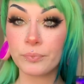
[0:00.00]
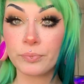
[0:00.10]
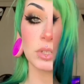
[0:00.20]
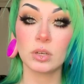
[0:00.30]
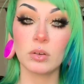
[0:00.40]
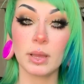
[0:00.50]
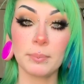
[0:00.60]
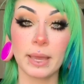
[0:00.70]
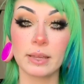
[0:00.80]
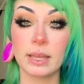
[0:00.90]
So I'm
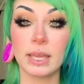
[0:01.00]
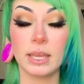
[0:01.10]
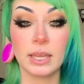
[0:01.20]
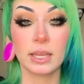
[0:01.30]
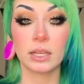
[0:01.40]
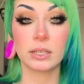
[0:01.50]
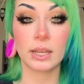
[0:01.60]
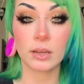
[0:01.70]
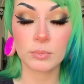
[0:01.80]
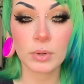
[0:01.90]
back, and
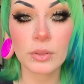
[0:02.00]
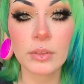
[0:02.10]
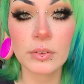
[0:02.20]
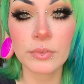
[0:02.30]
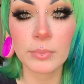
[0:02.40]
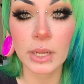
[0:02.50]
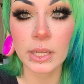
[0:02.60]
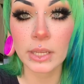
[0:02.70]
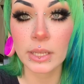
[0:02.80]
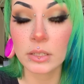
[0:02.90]
now both of
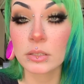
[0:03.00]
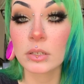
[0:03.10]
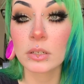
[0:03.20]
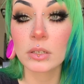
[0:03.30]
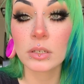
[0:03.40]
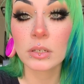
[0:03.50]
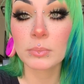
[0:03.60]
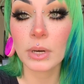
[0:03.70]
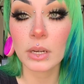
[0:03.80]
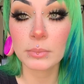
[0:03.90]
my
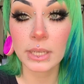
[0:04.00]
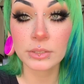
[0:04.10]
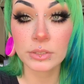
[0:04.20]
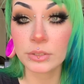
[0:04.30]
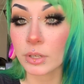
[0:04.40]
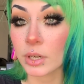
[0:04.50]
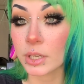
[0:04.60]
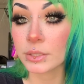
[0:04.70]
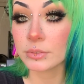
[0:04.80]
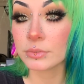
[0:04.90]
bottom lashes are
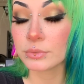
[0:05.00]
on.